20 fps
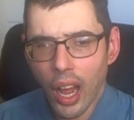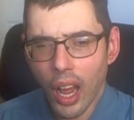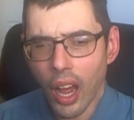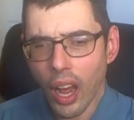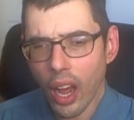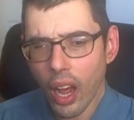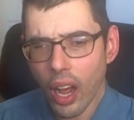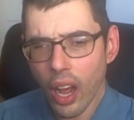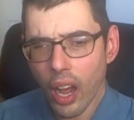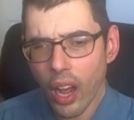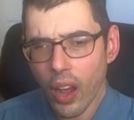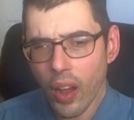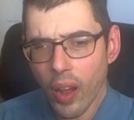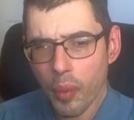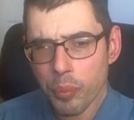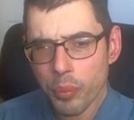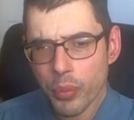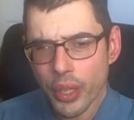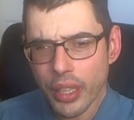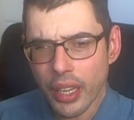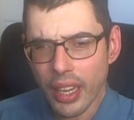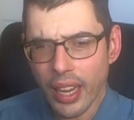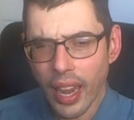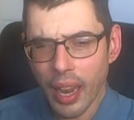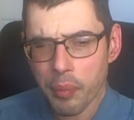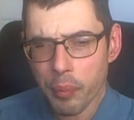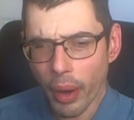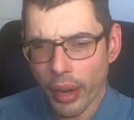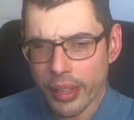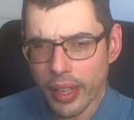Looking
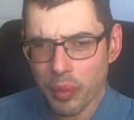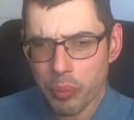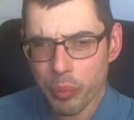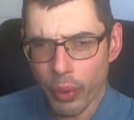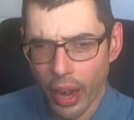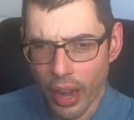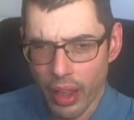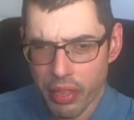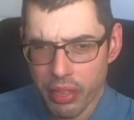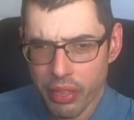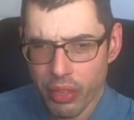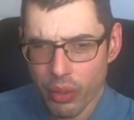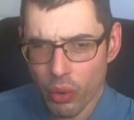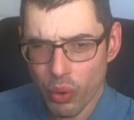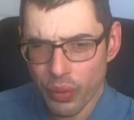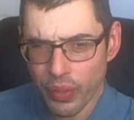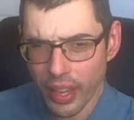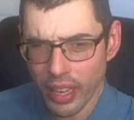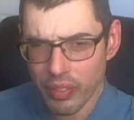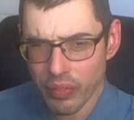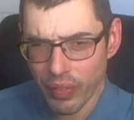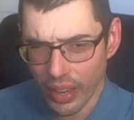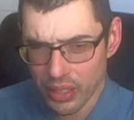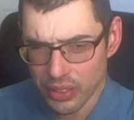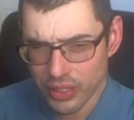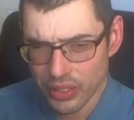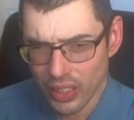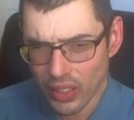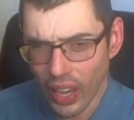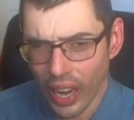at market breadth, or the
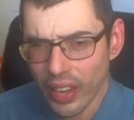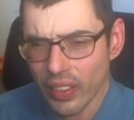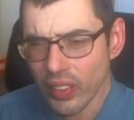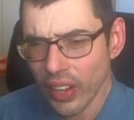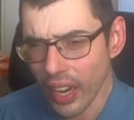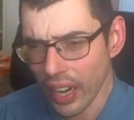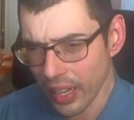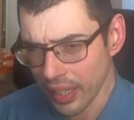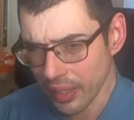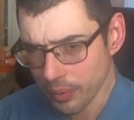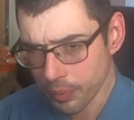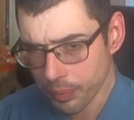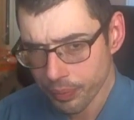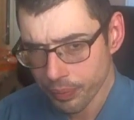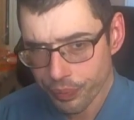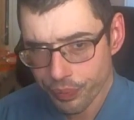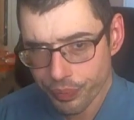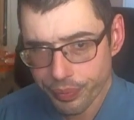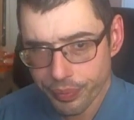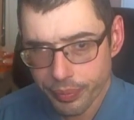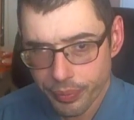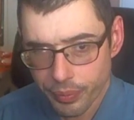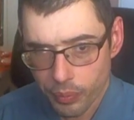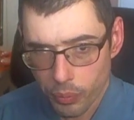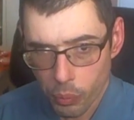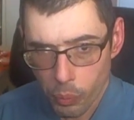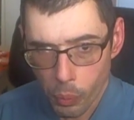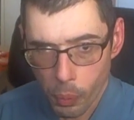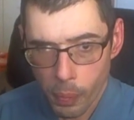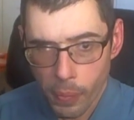advanced decline line.
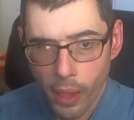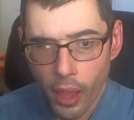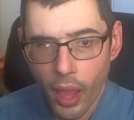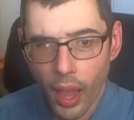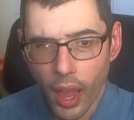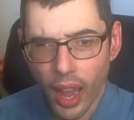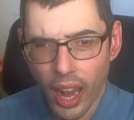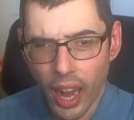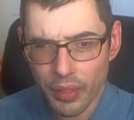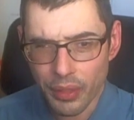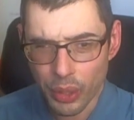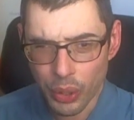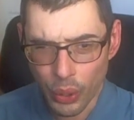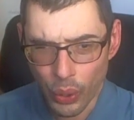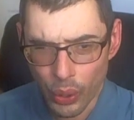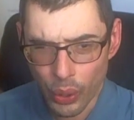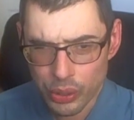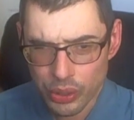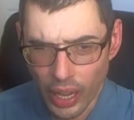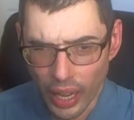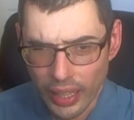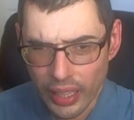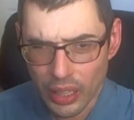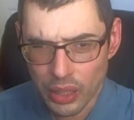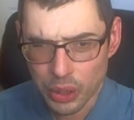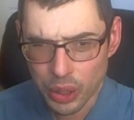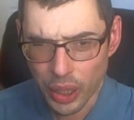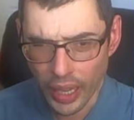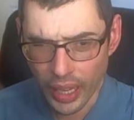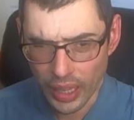On the New York Stock
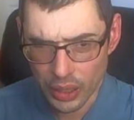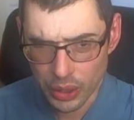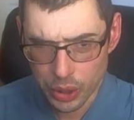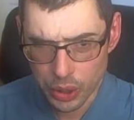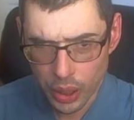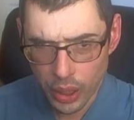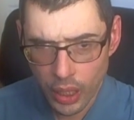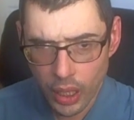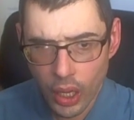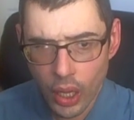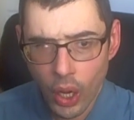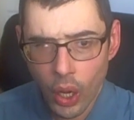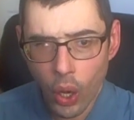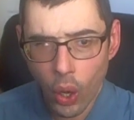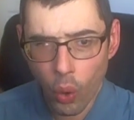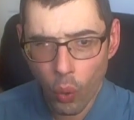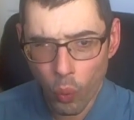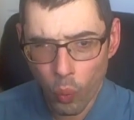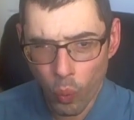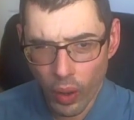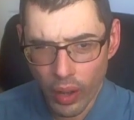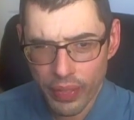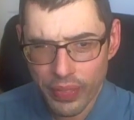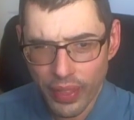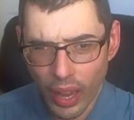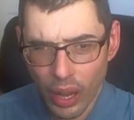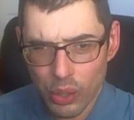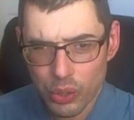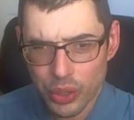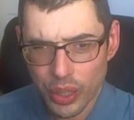Exchange,
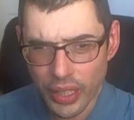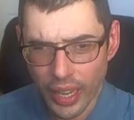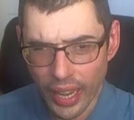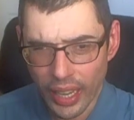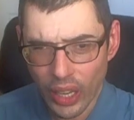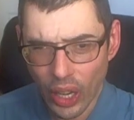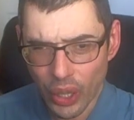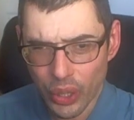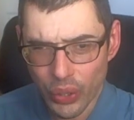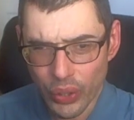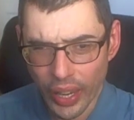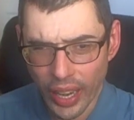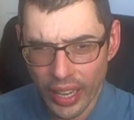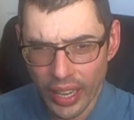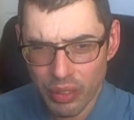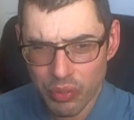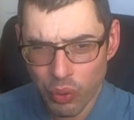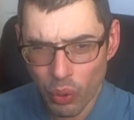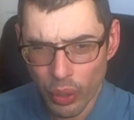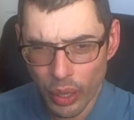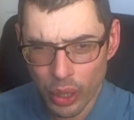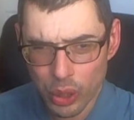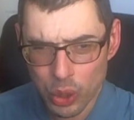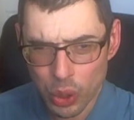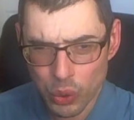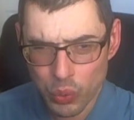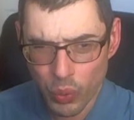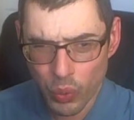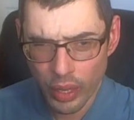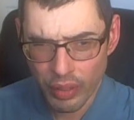1,884
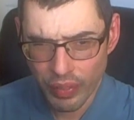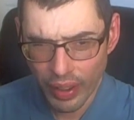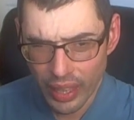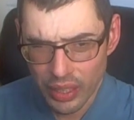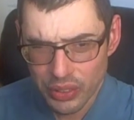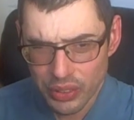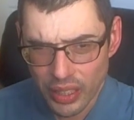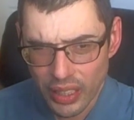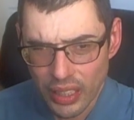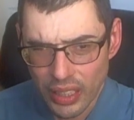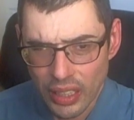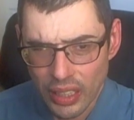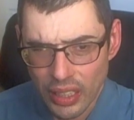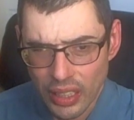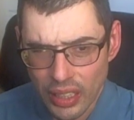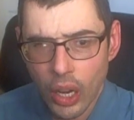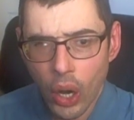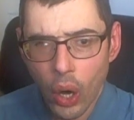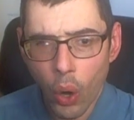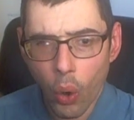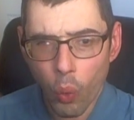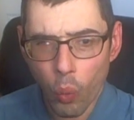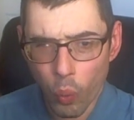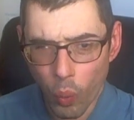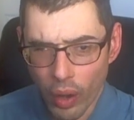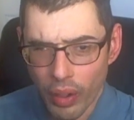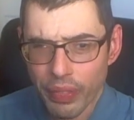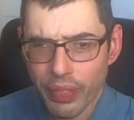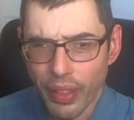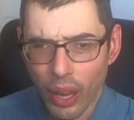issues were advancing,
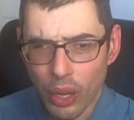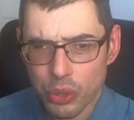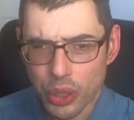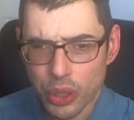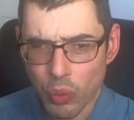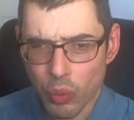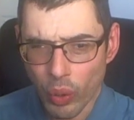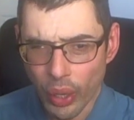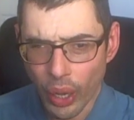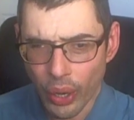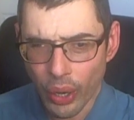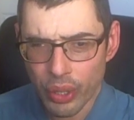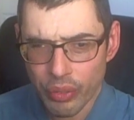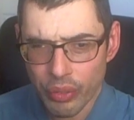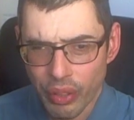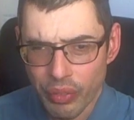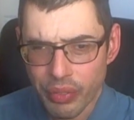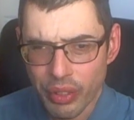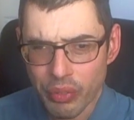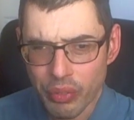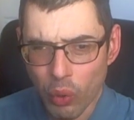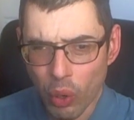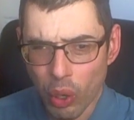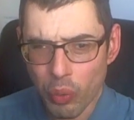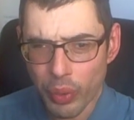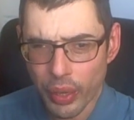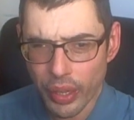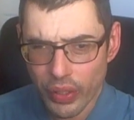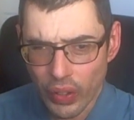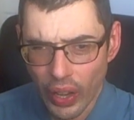1,154
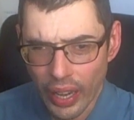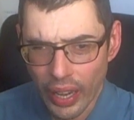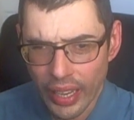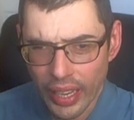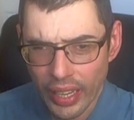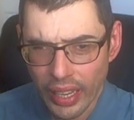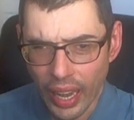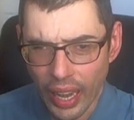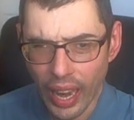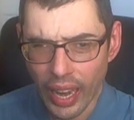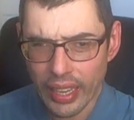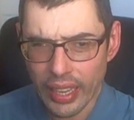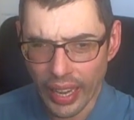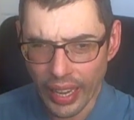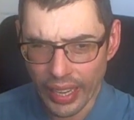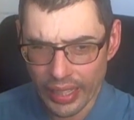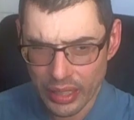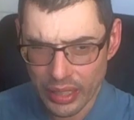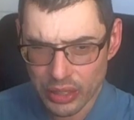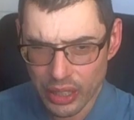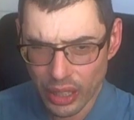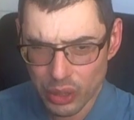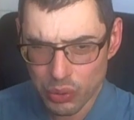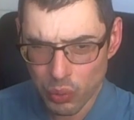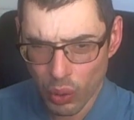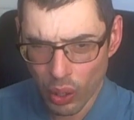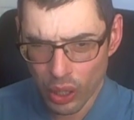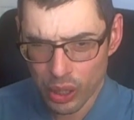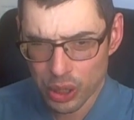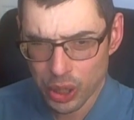were declining, and 86
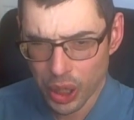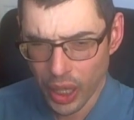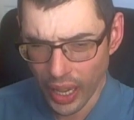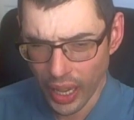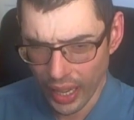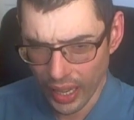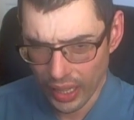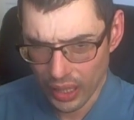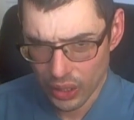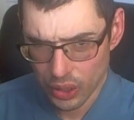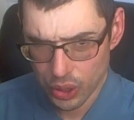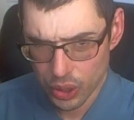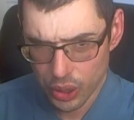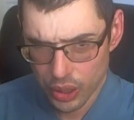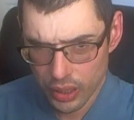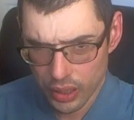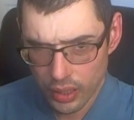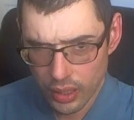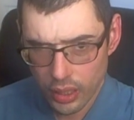were unchanged.